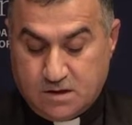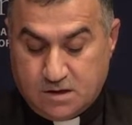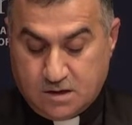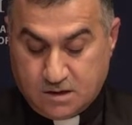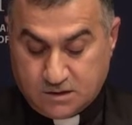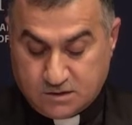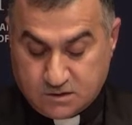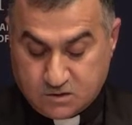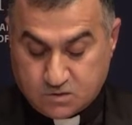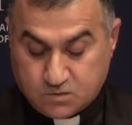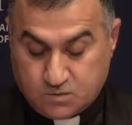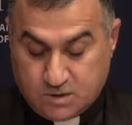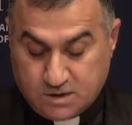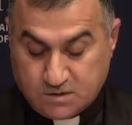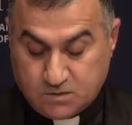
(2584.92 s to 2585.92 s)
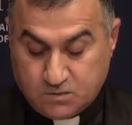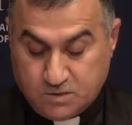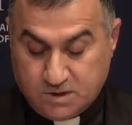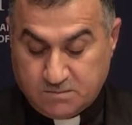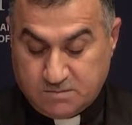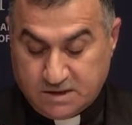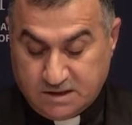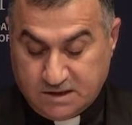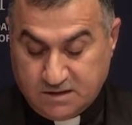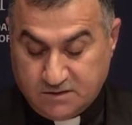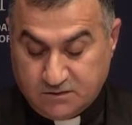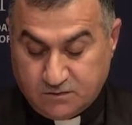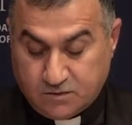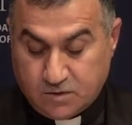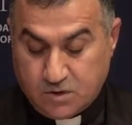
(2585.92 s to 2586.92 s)
It is what we
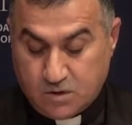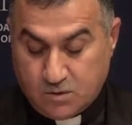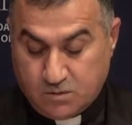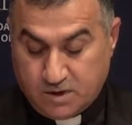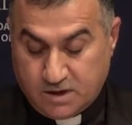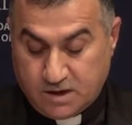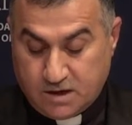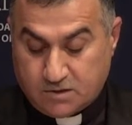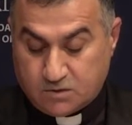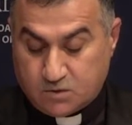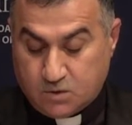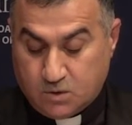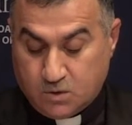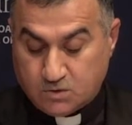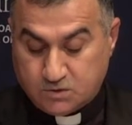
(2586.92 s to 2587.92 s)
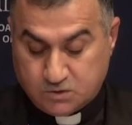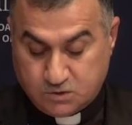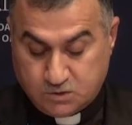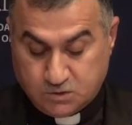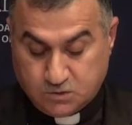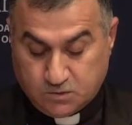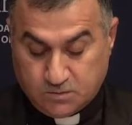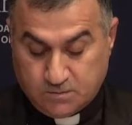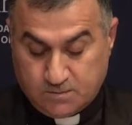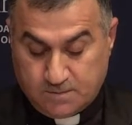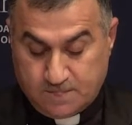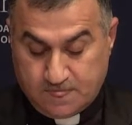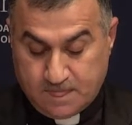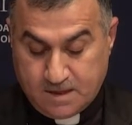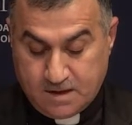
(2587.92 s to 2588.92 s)
believe we are called to do.
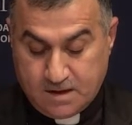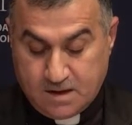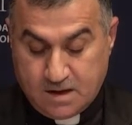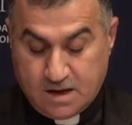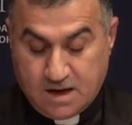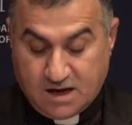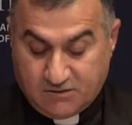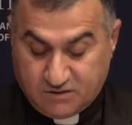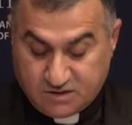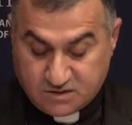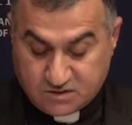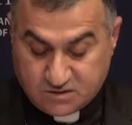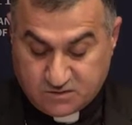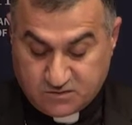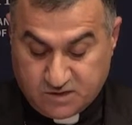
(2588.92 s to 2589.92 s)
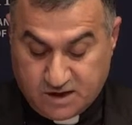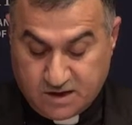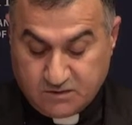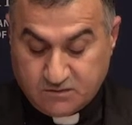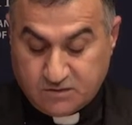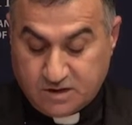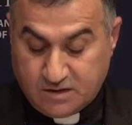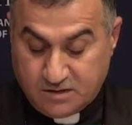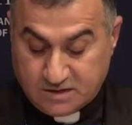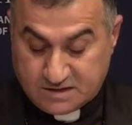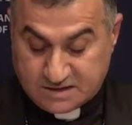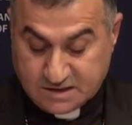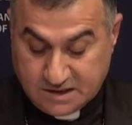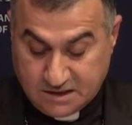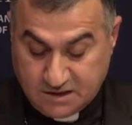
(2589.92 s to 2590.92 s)
Having survived
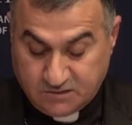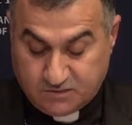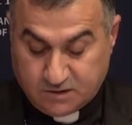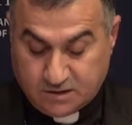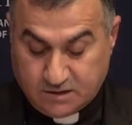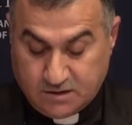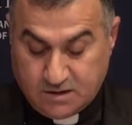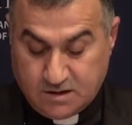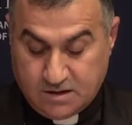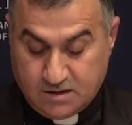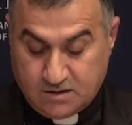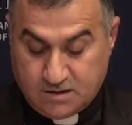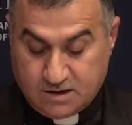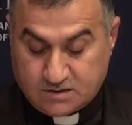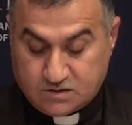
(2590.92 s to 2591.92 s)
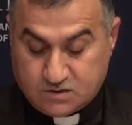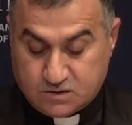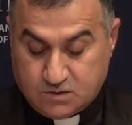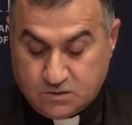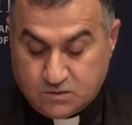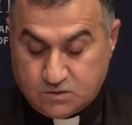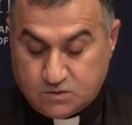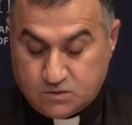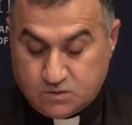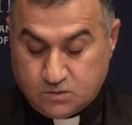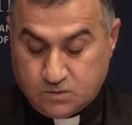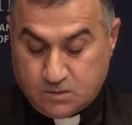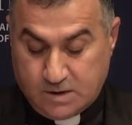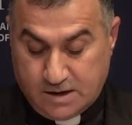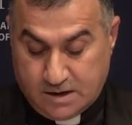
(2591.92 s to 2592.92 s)
this evil that sought
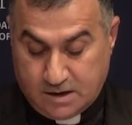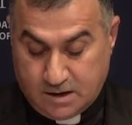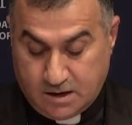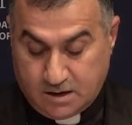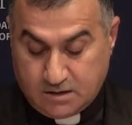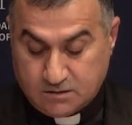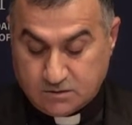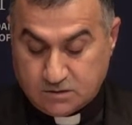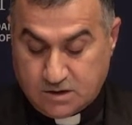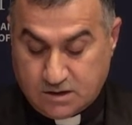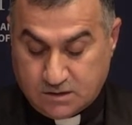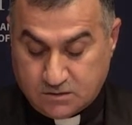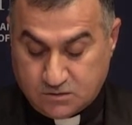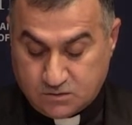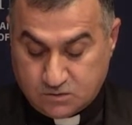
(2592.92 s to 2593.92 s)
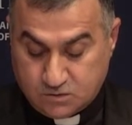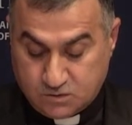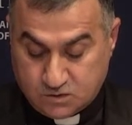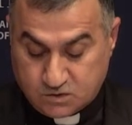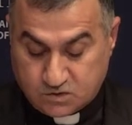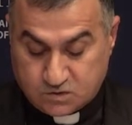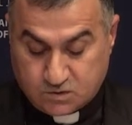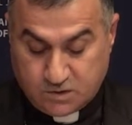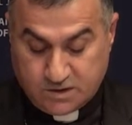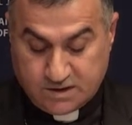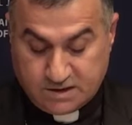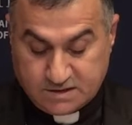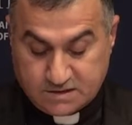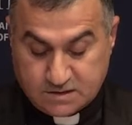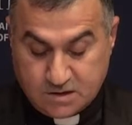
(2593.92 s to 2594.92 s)
to hurt and to destroy
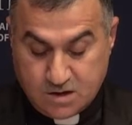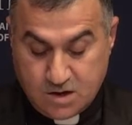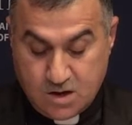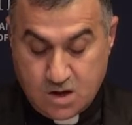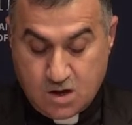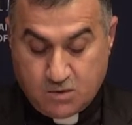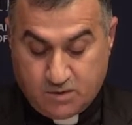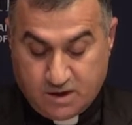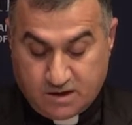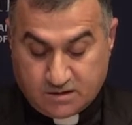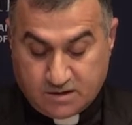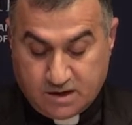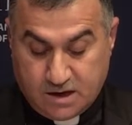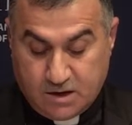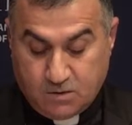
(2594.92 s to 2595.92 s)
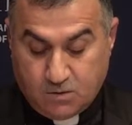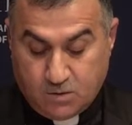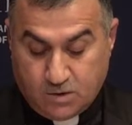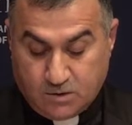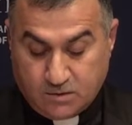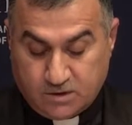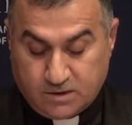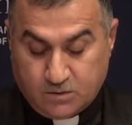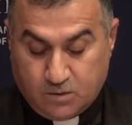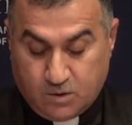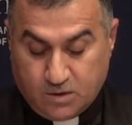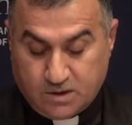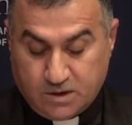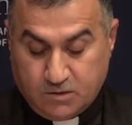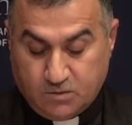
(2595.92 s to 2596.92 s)
us, we are now
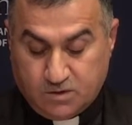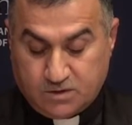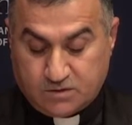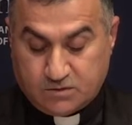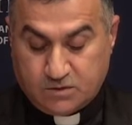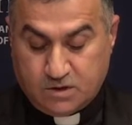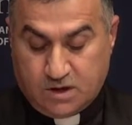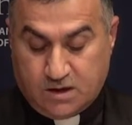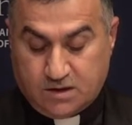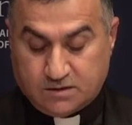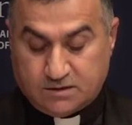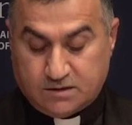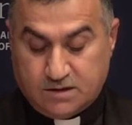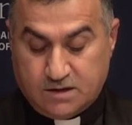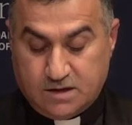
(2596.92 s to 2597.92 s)
walking with God